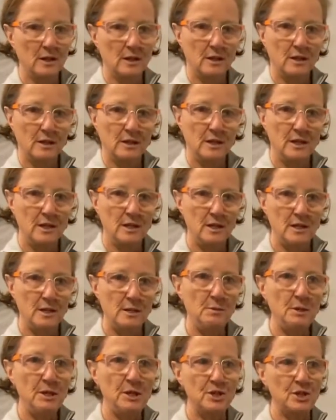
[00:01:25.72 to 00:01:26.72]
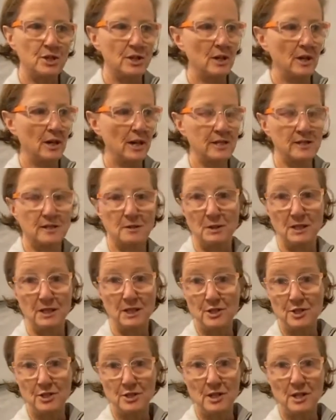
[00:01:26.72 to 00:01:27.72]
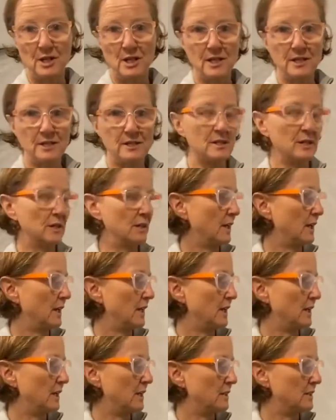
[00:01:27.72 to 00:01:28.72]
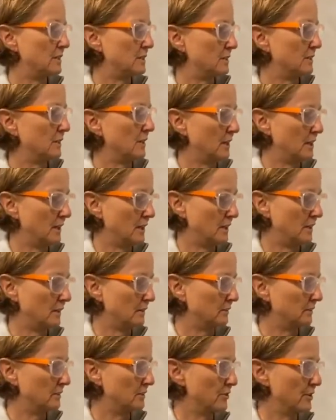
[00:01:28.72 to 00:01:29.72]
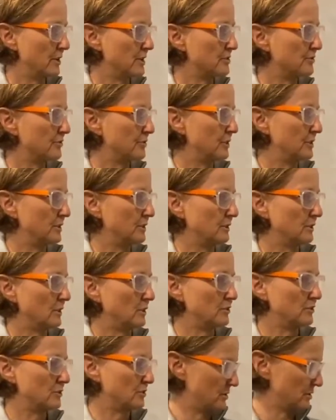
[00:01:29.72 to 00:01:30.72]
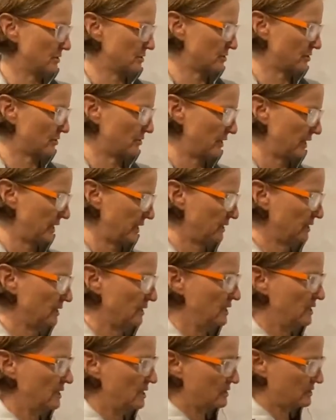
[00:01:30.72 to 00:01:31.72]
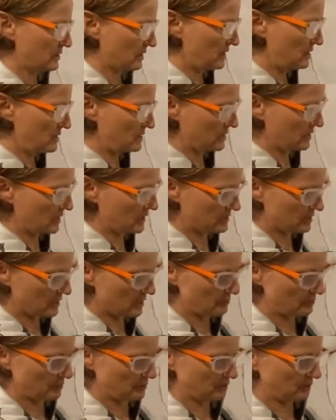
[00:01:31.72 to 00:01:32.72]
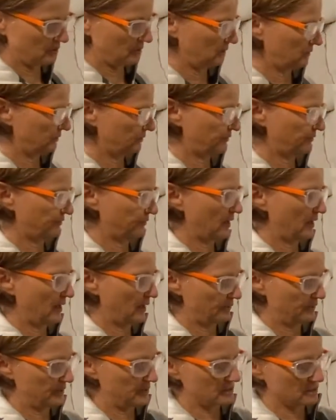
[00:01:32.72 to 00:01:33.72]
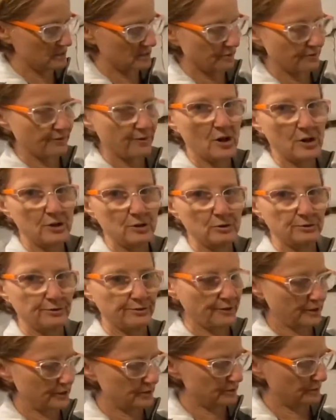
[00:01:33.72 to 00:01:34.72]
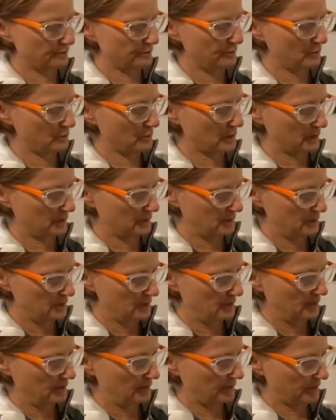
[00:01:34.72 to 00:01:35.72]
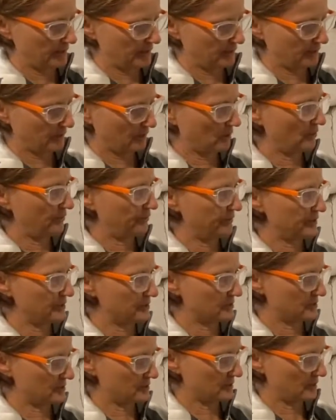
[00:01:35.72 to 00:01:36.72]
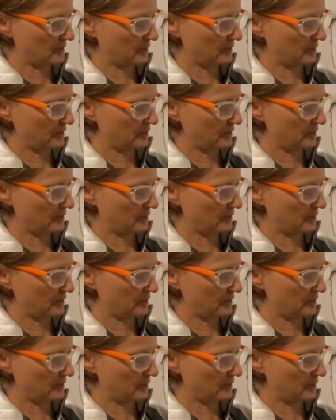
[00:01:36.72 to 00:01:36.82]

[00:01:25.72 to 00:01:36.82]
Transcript: The image has to be digitised and transferred onto the screen. So here's an example. This is the final photogravure of this